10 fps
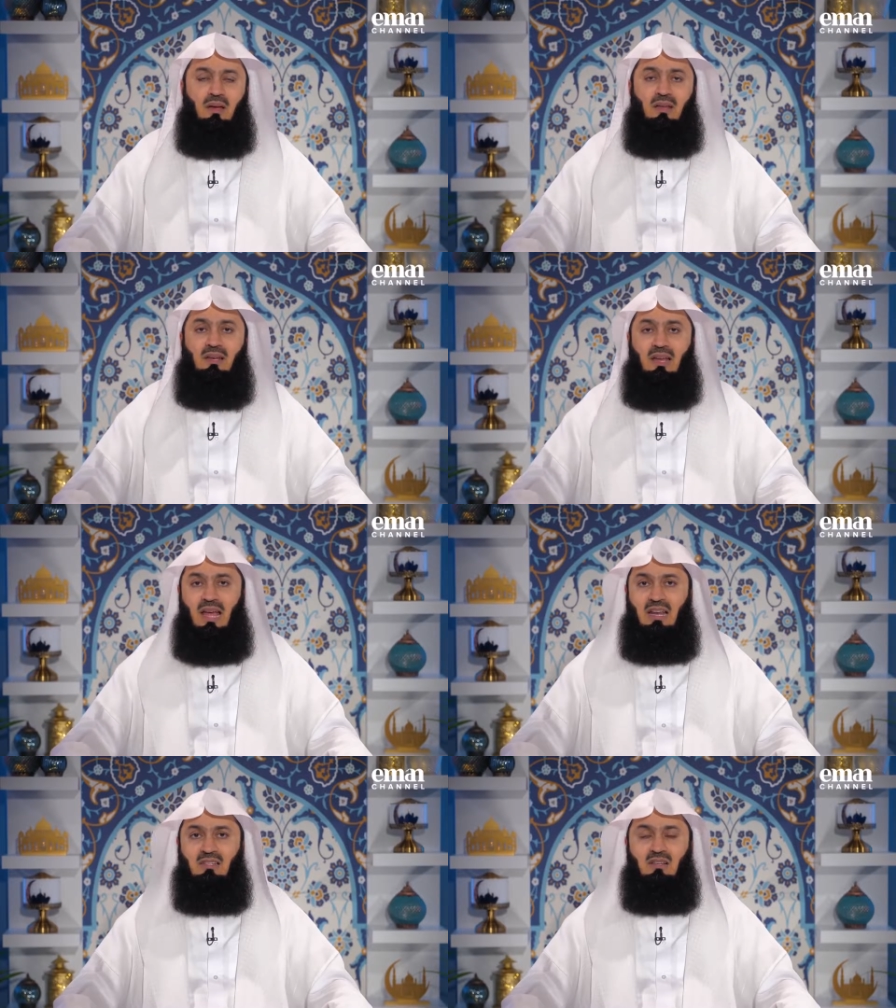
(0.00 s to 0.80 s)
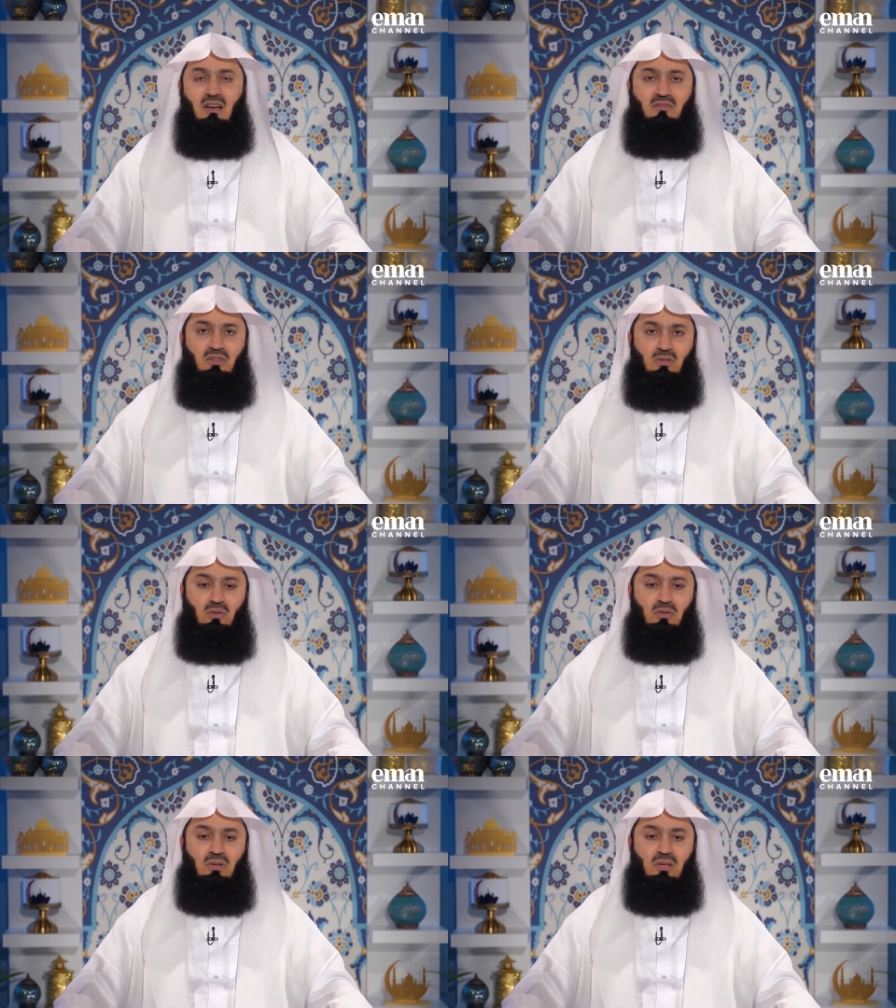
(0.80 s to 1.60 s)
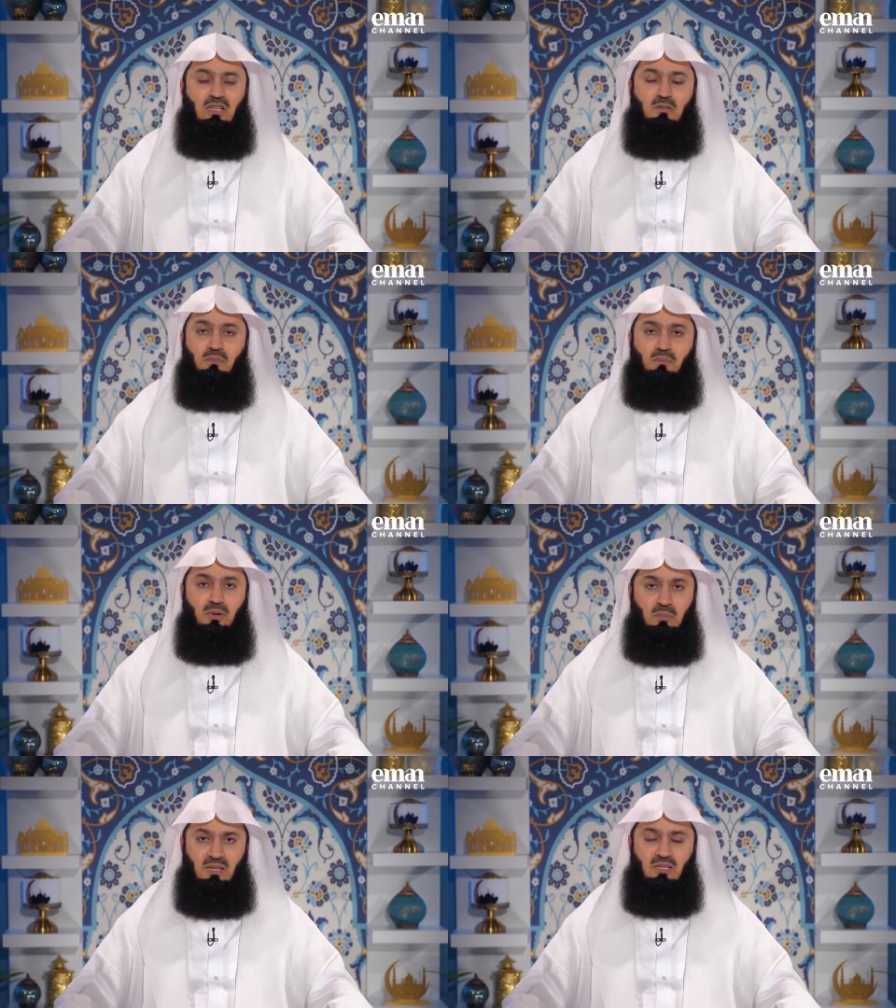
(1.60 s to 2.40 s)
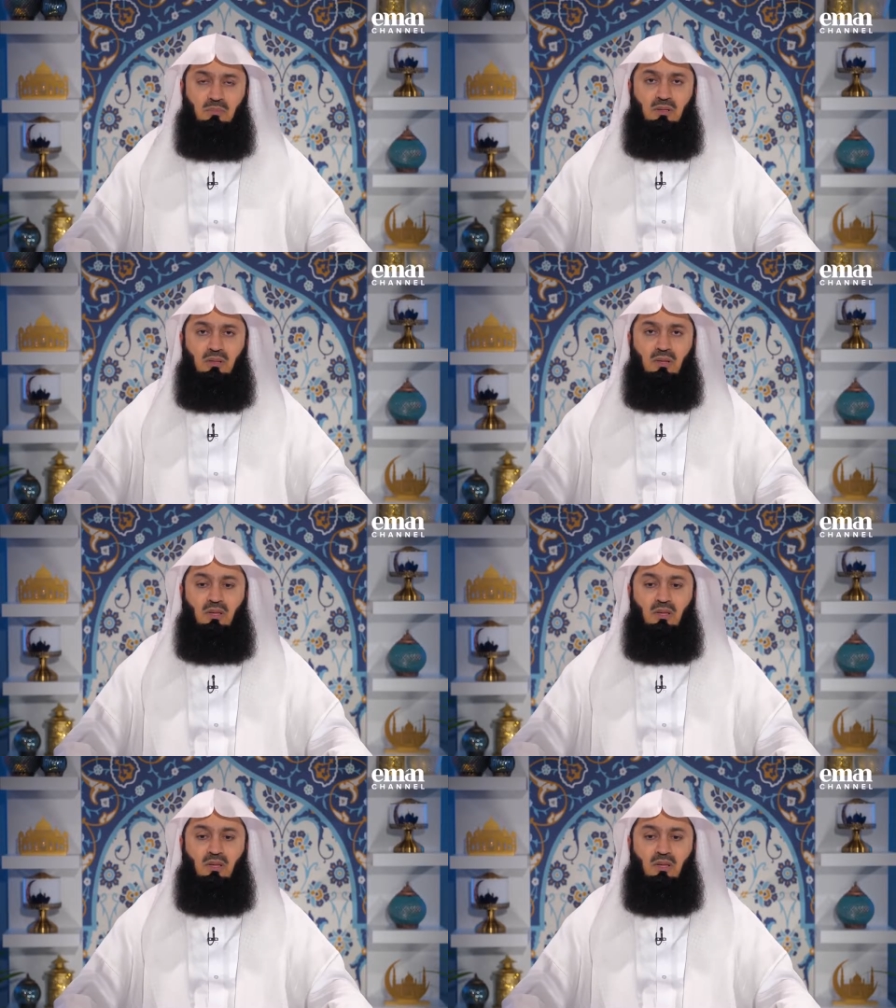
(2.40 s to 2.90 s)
And an ant, after all, it's permissible